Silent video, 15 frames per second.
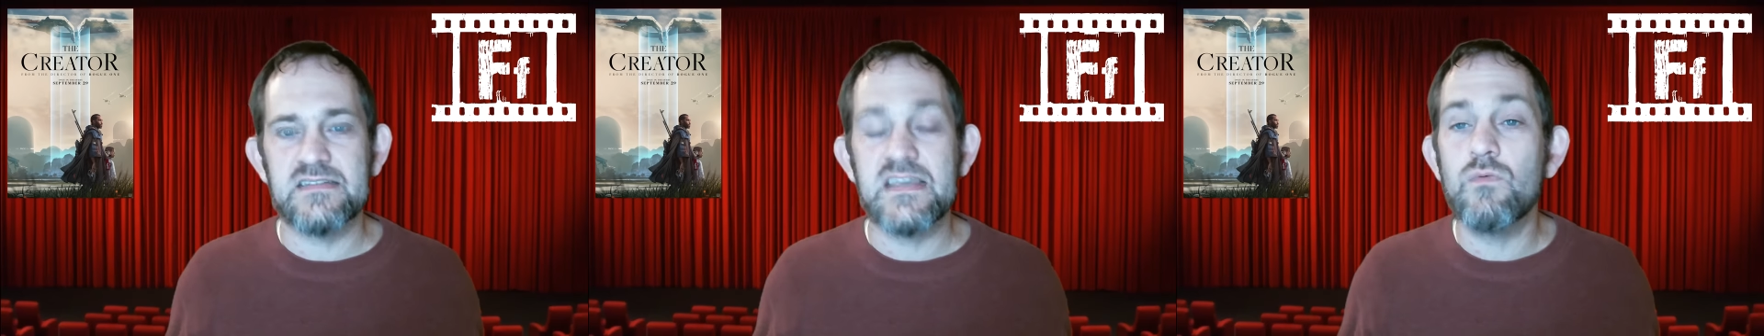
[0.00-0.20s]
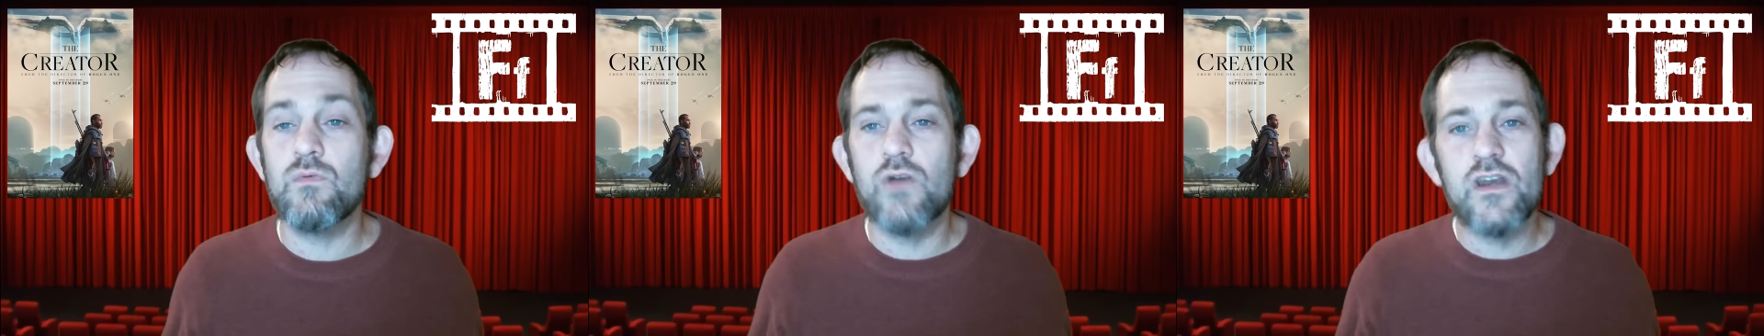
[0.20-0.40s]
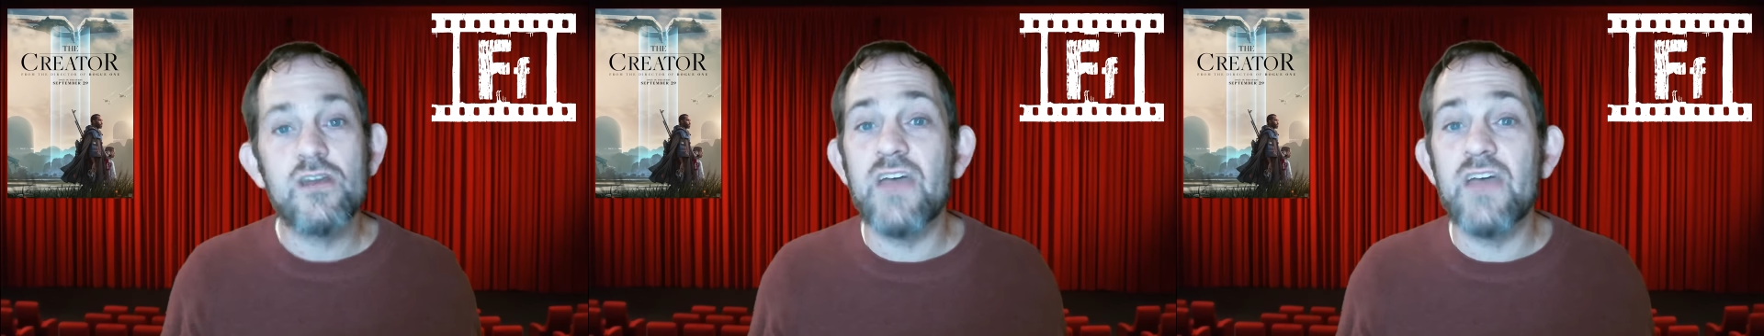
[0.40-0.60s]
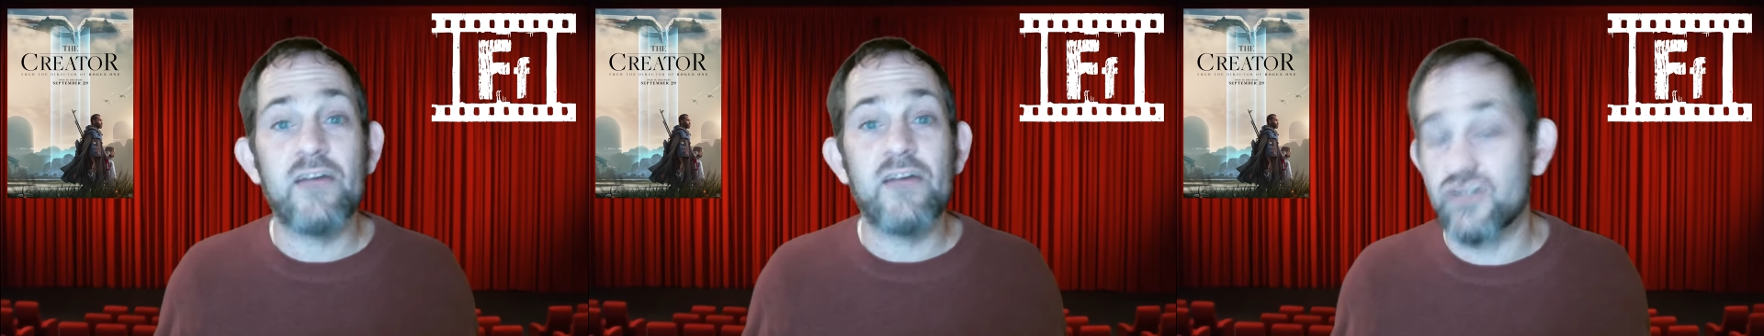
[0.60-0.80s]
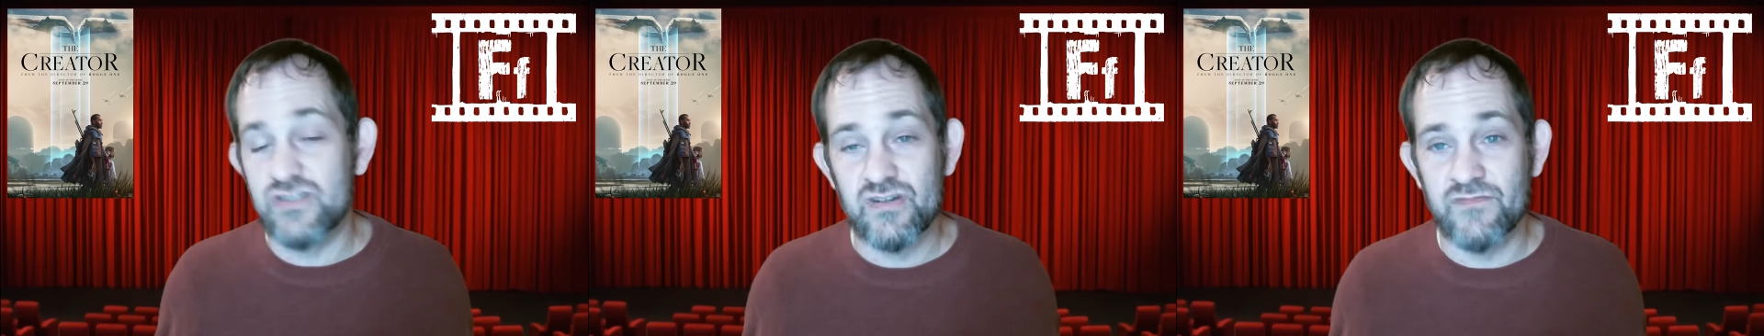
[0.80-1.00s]
He wouldn't have
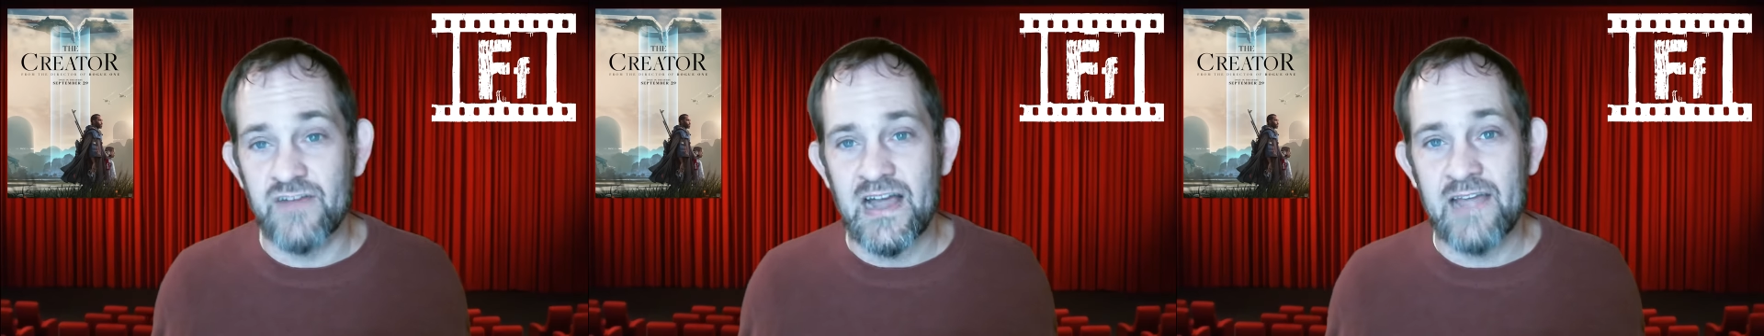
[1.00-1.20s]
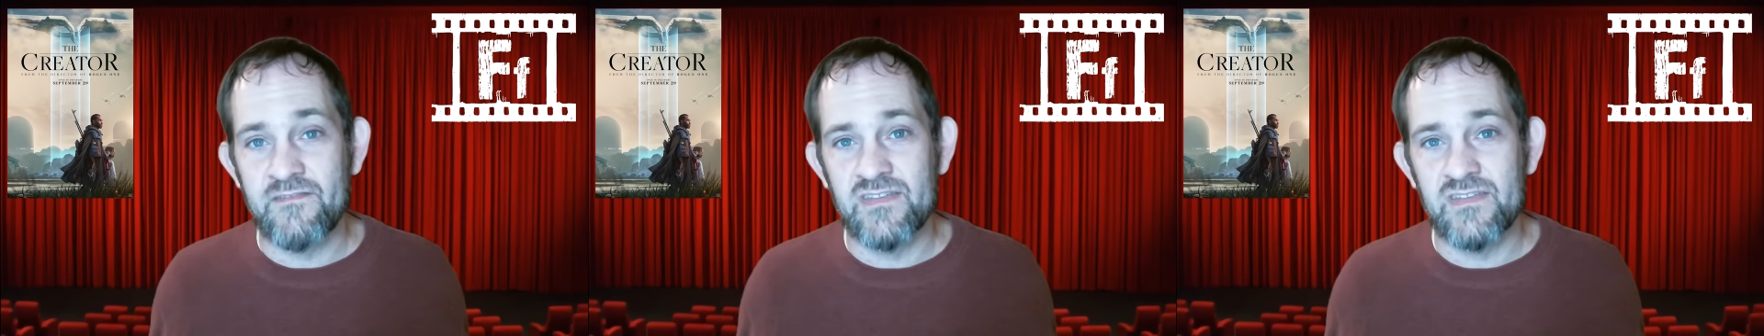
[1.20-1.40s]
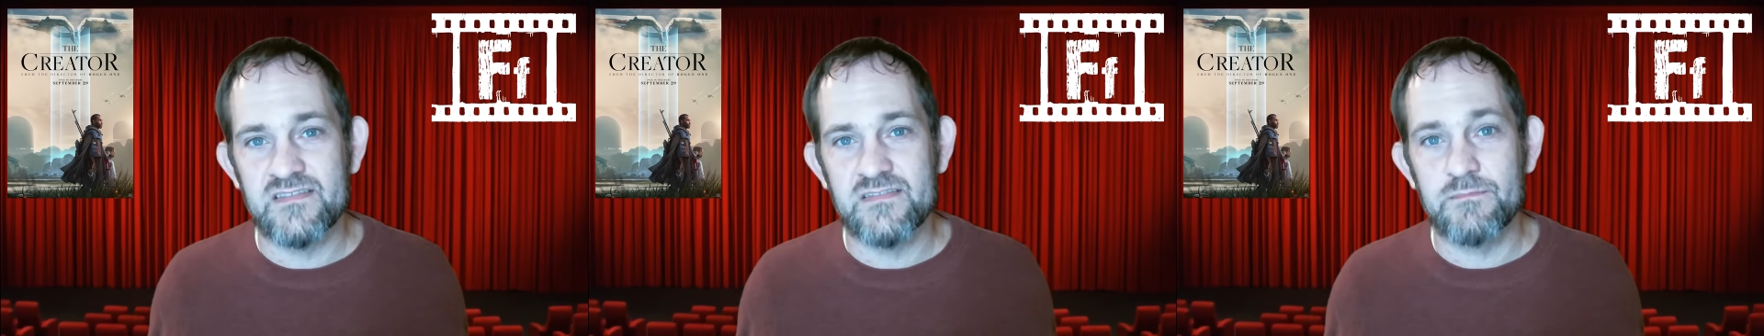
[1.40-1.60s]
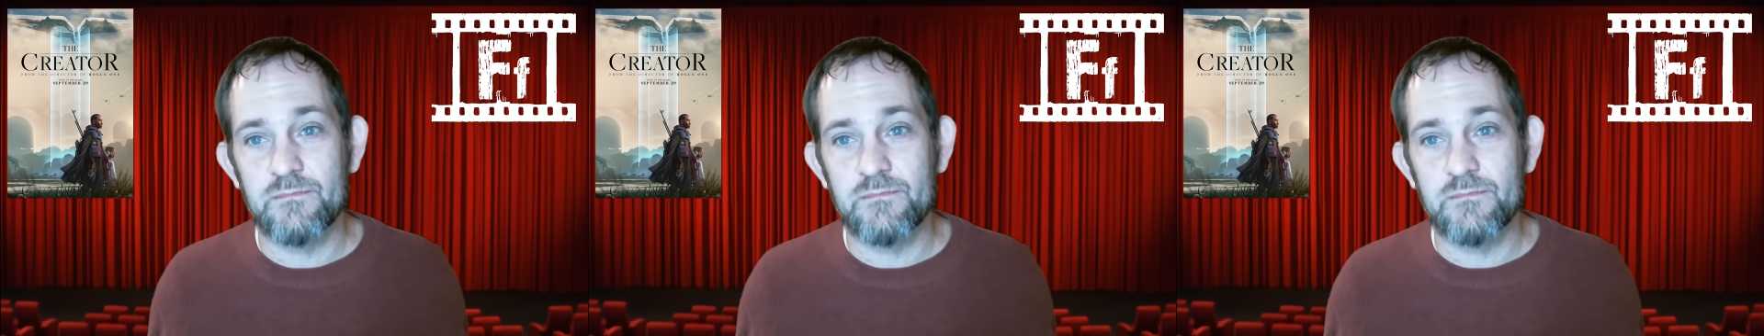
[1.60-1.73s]
ever survived this